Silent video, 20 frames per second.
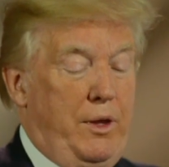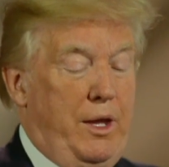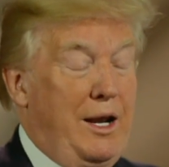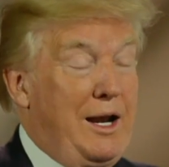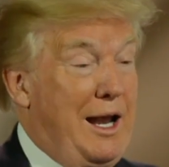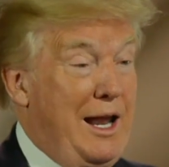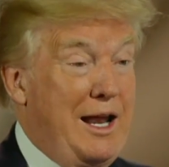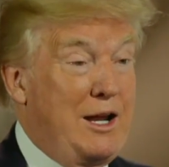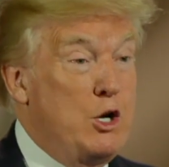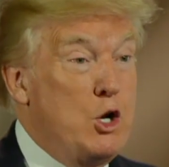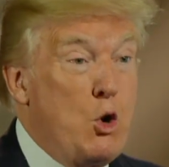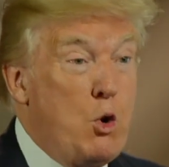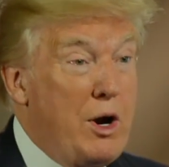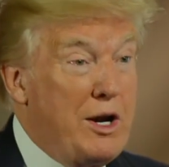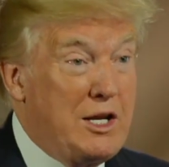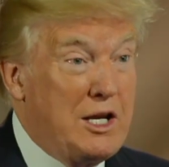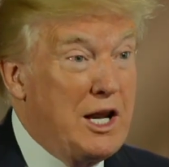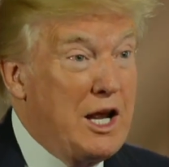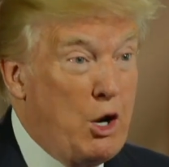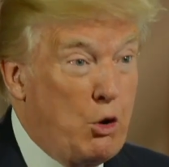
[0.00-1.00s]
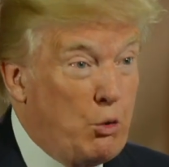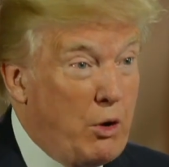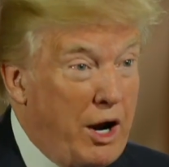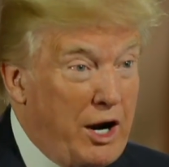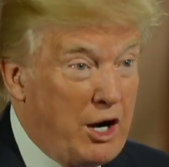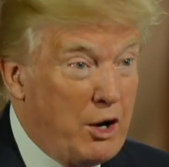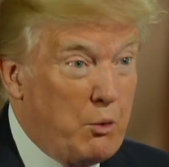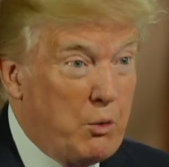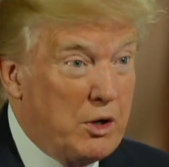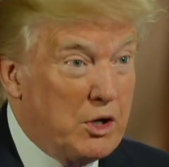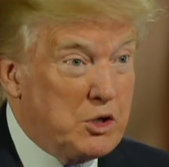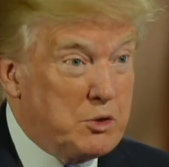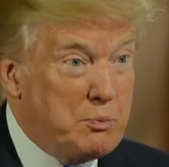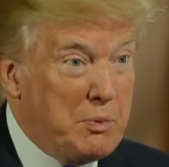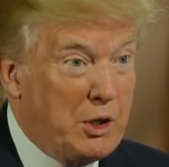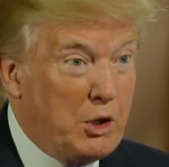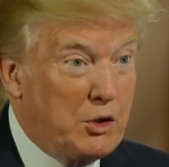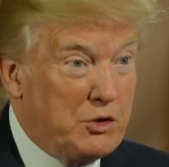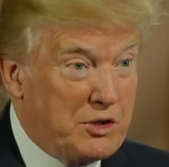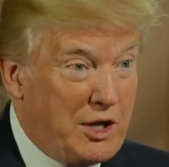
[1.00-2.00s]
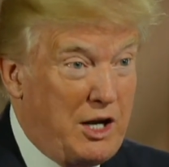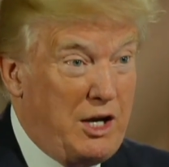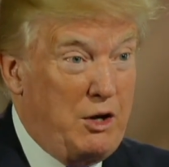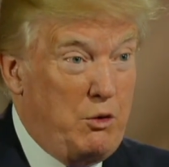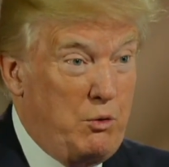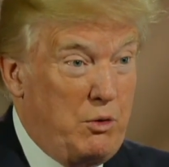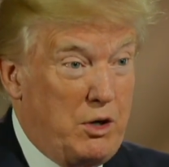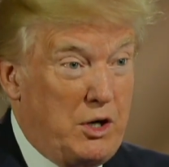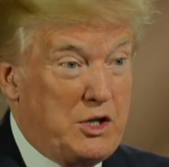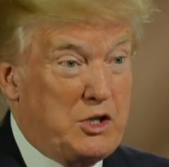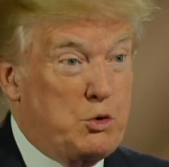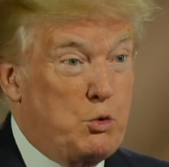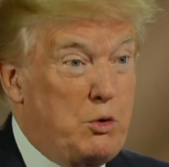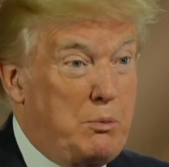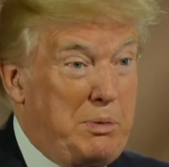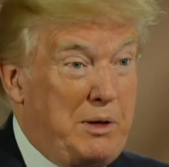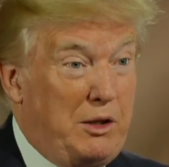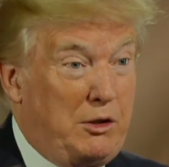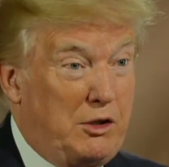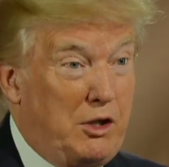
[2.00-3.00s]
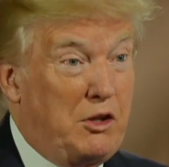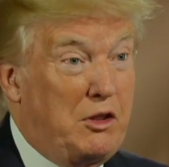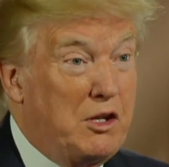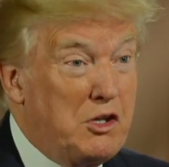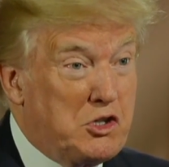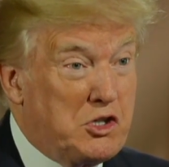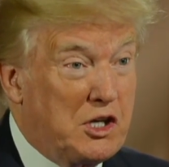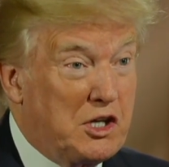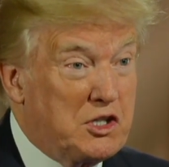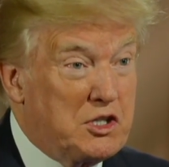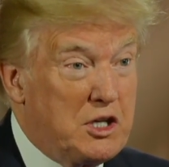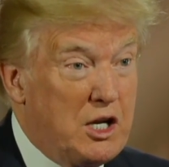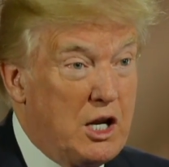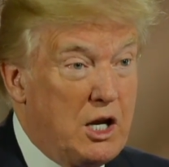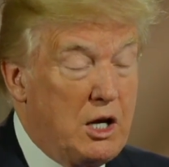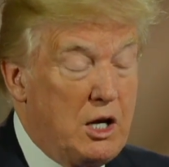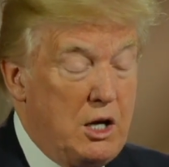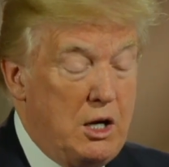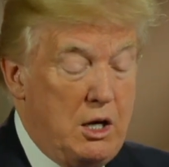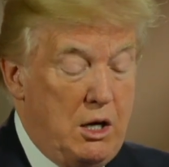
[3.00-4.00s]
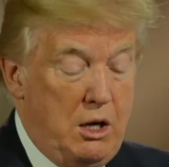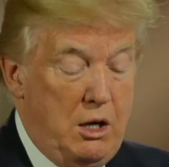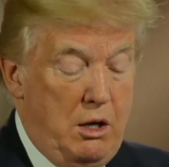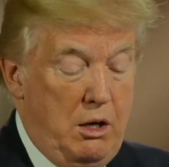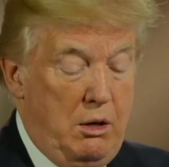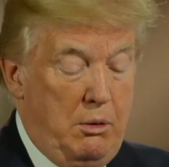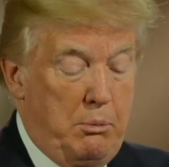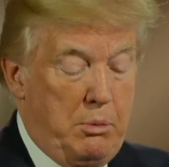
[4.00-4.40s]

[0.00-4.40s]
and I had no idea how right I was because I didn't realize it would be to this extent. Right.